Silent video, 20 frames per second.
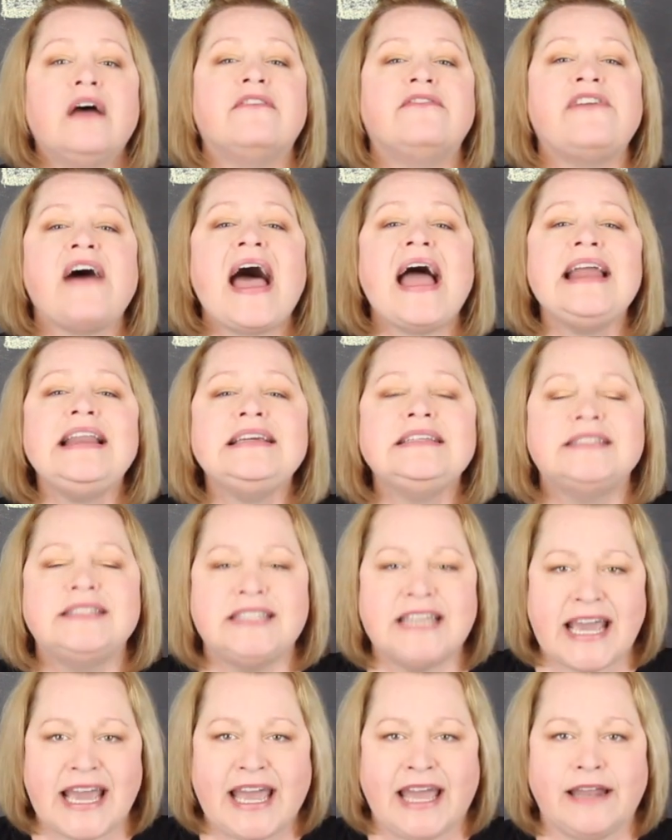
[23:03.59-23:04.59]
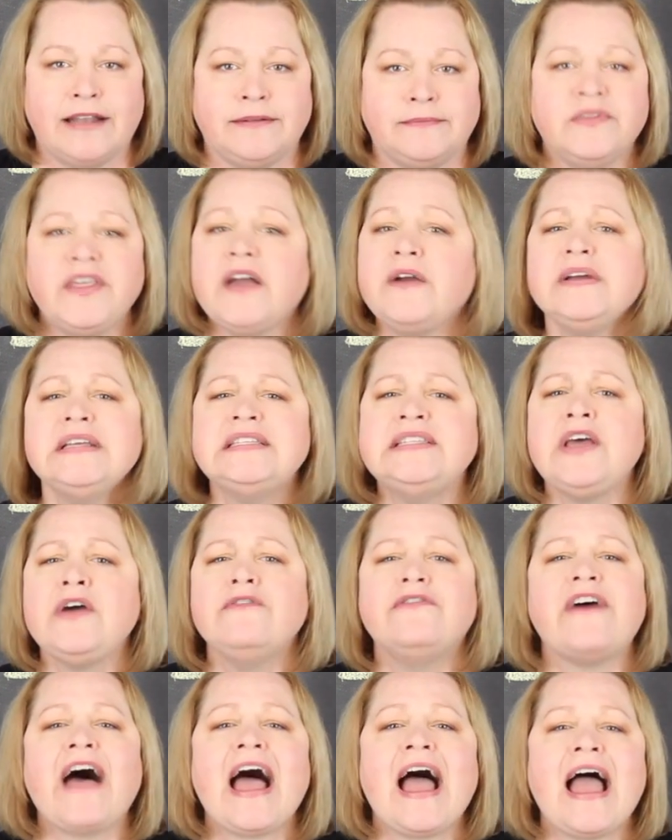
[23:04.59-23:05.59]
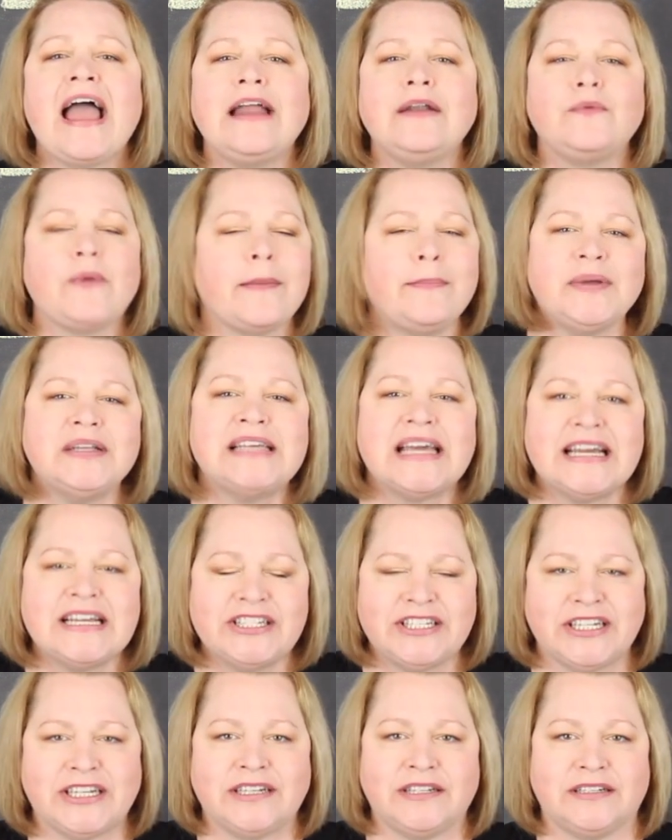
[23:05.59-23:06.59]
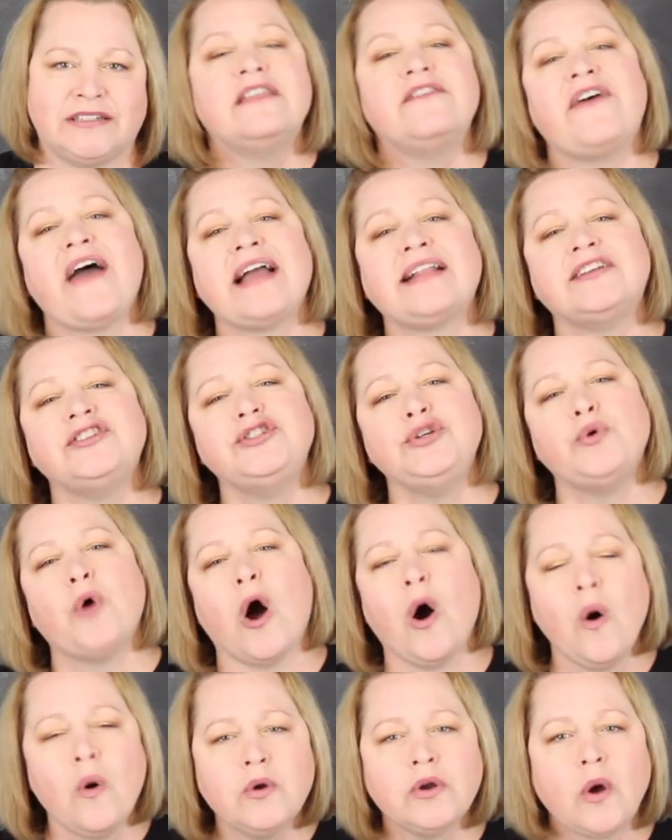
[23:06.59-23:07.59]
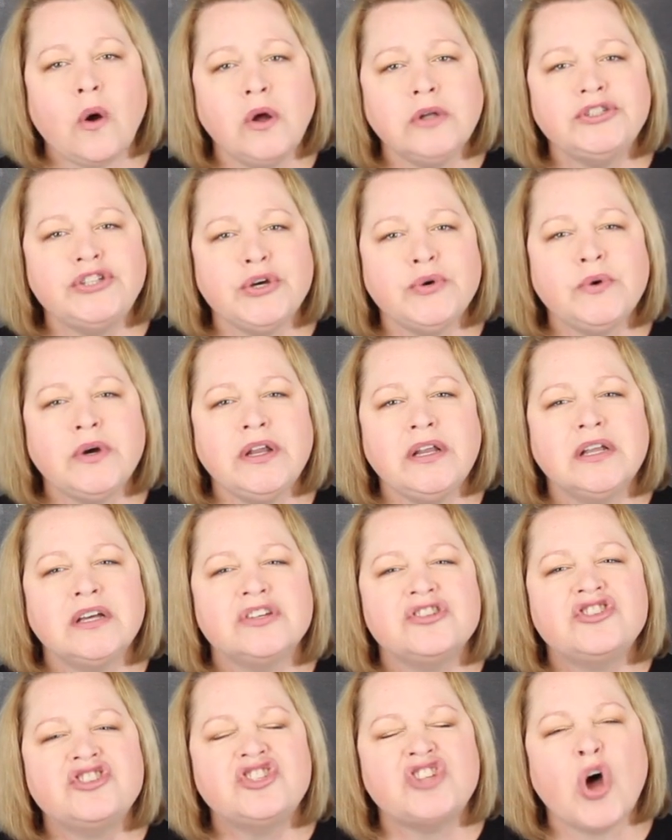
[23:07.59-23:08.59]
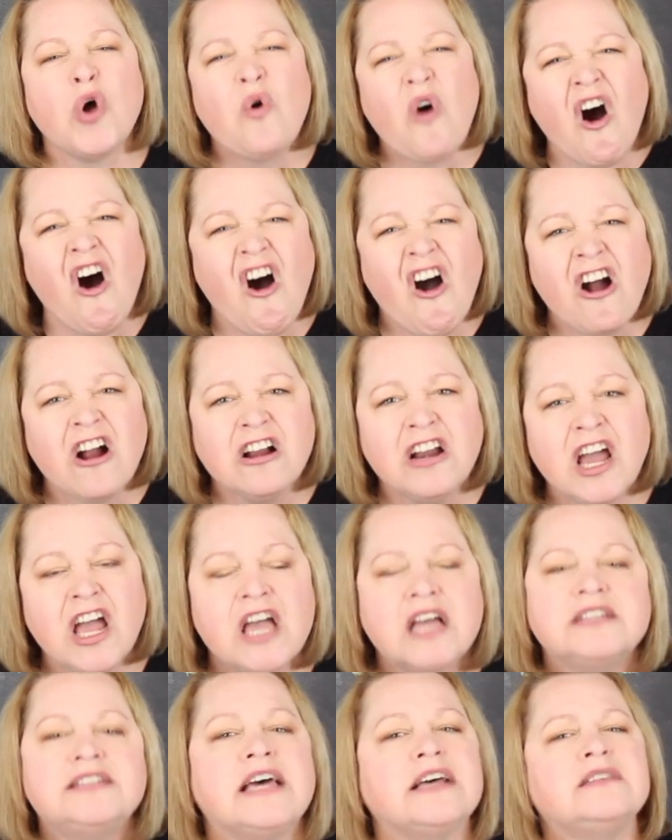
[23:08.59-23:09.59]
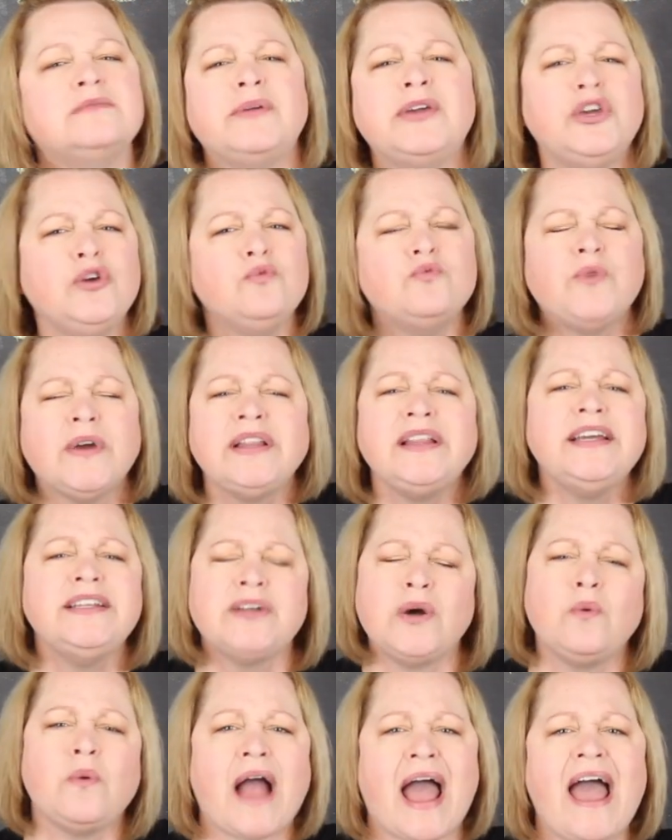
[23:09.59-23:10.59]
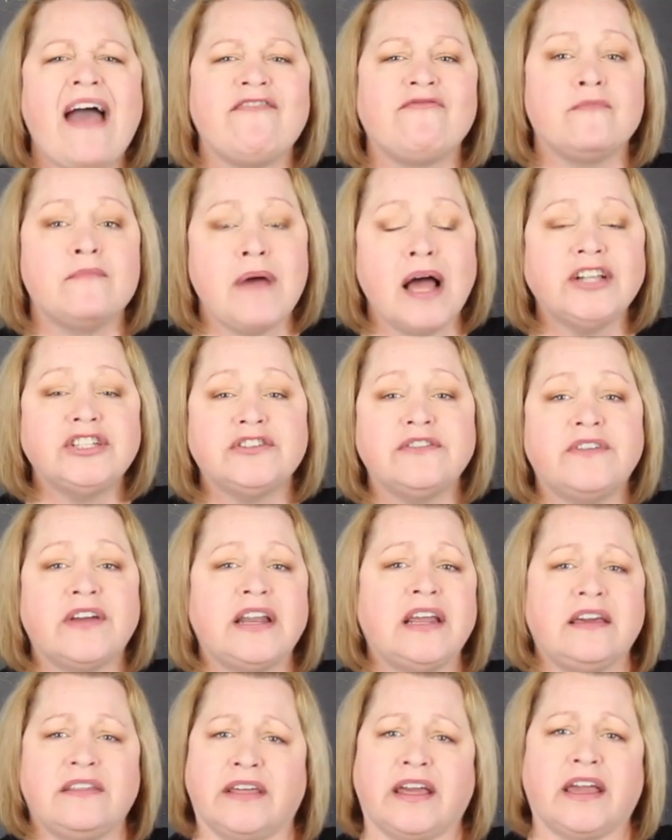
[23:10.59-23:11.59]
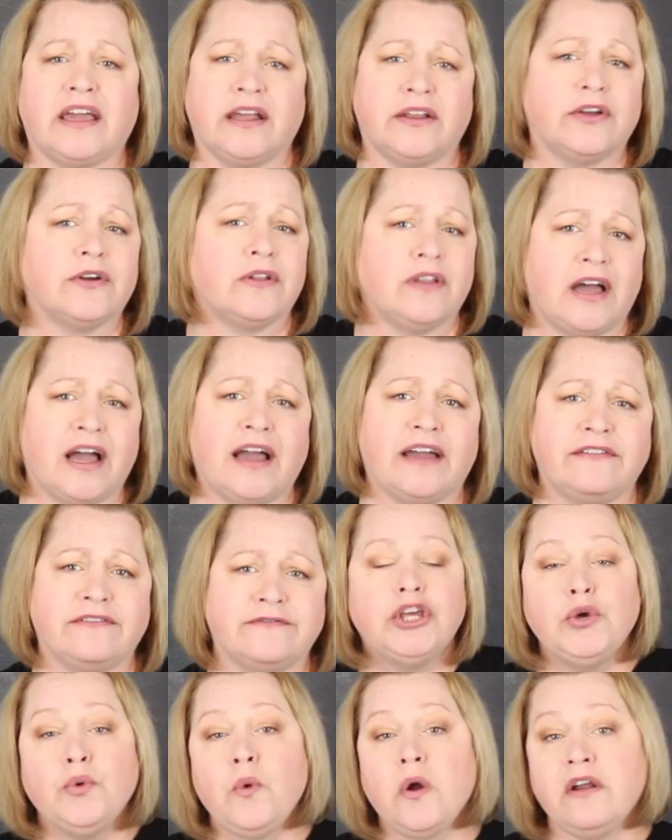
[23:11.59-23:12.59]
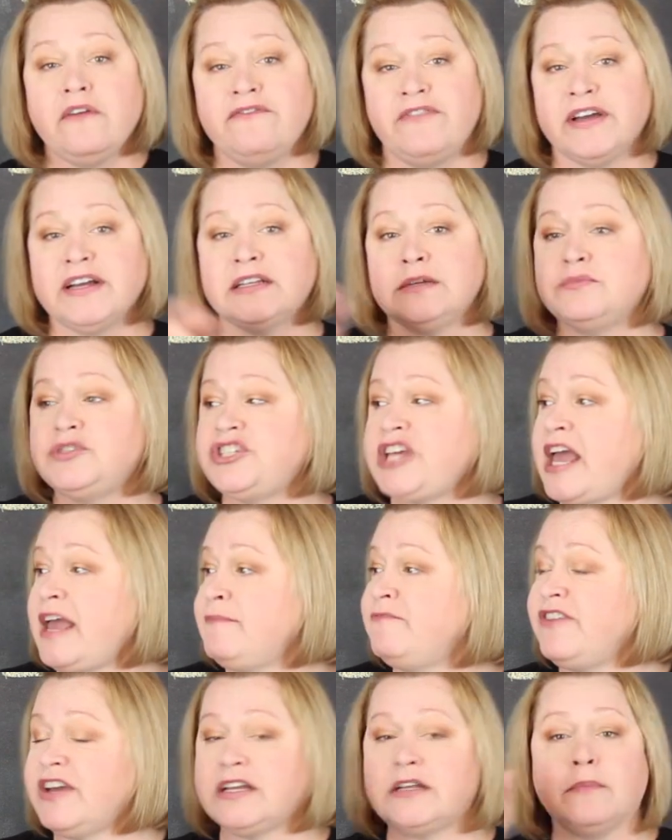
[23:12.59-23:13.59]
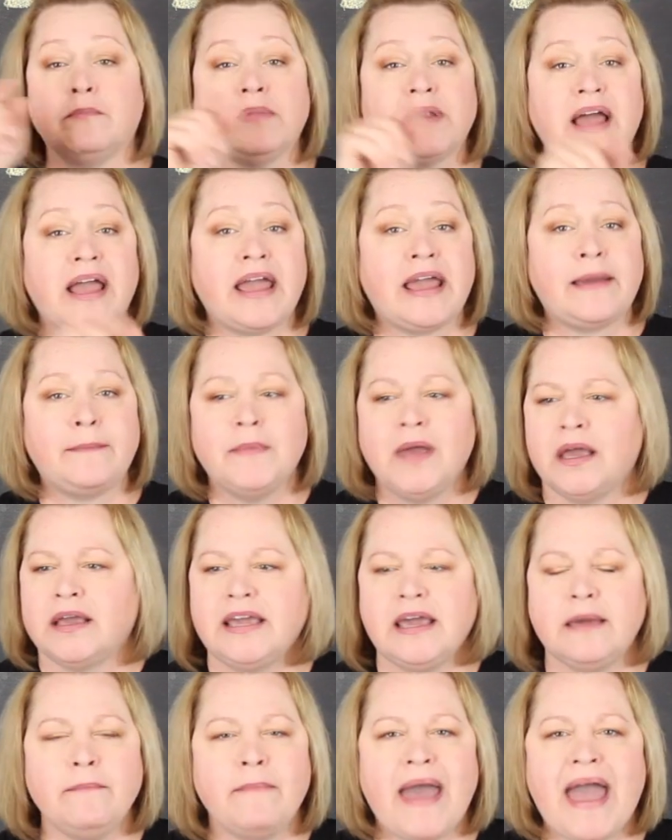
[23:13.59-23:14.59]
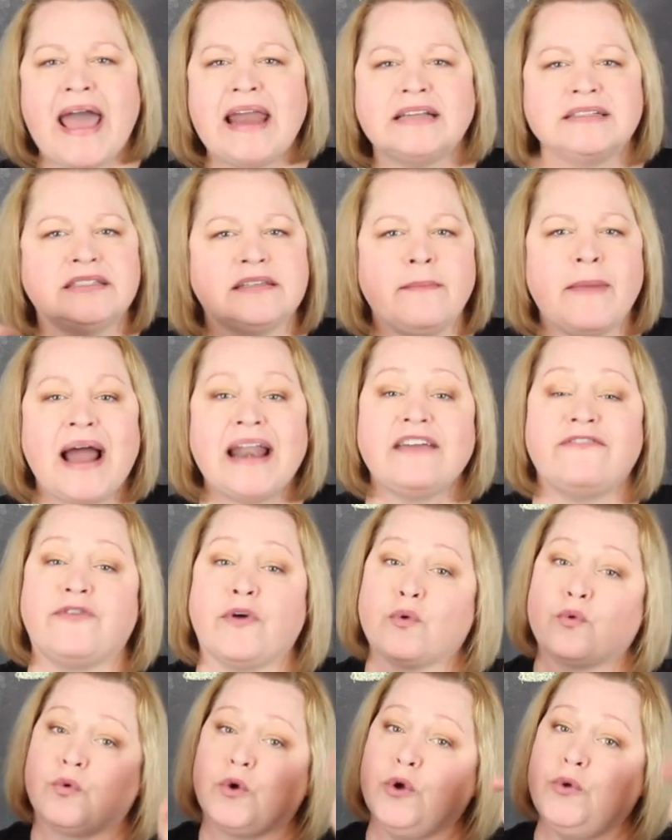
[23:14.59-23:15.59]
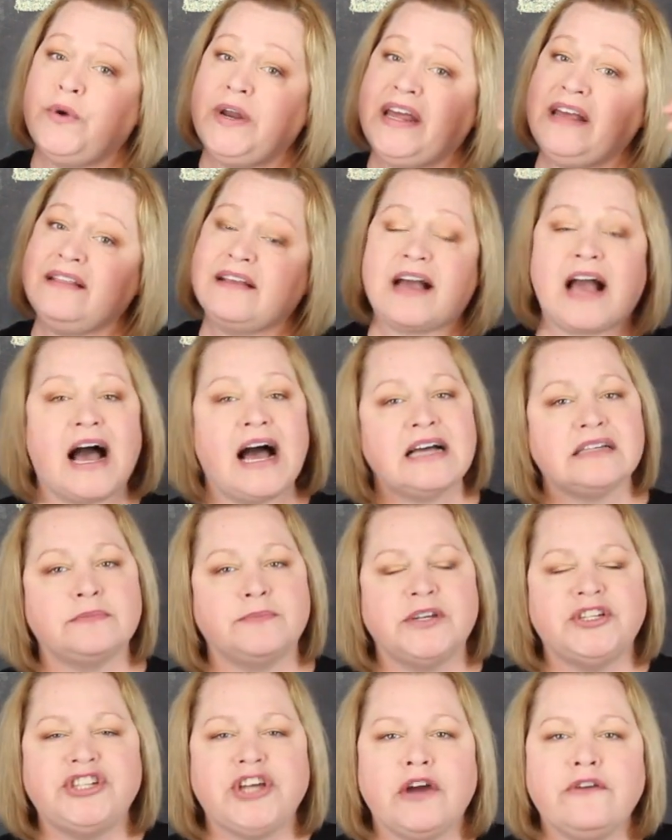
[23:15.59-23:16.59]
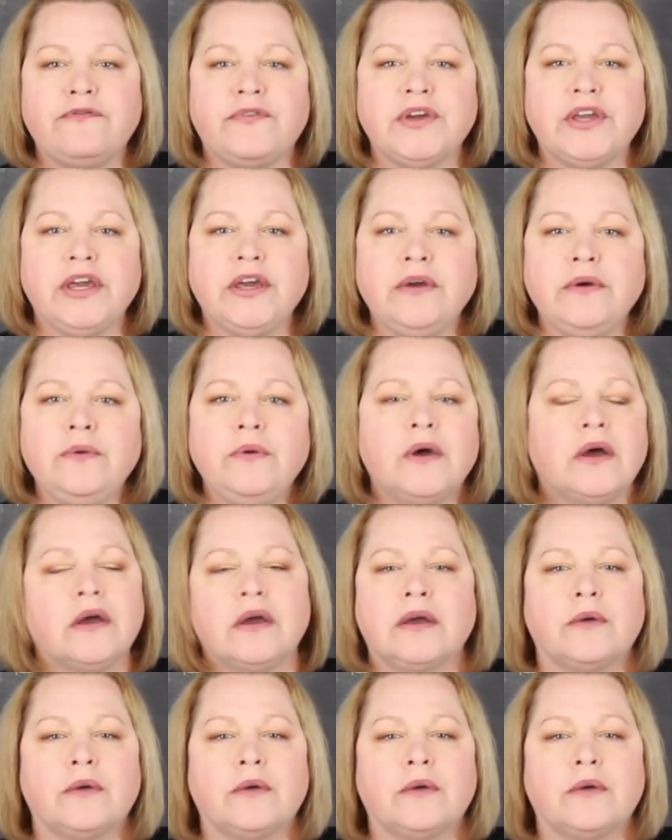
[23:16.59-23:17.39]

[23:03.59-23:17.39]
Vine is dead. There is no Vine reputation. The fact that you hold on to it so hard tells me you really don't have much of anything in your life. You want to victim shame, victim blame, get mad at somebody for ruining the Cosby show for you?